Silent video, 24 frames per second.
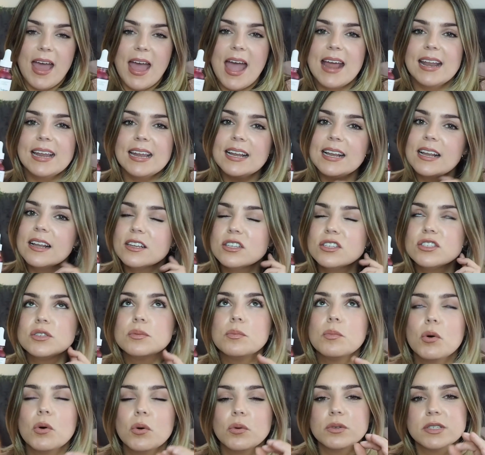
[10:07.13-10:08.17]
Any
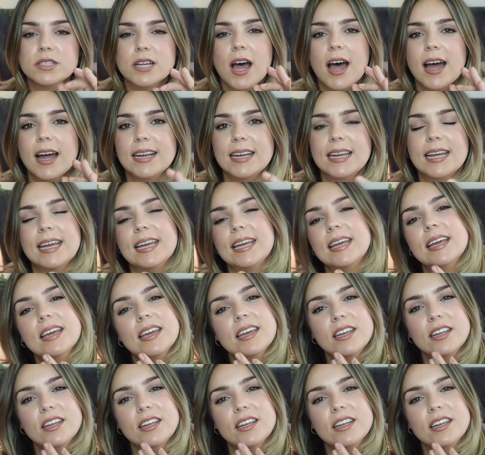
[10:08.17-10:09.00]
small, tiny,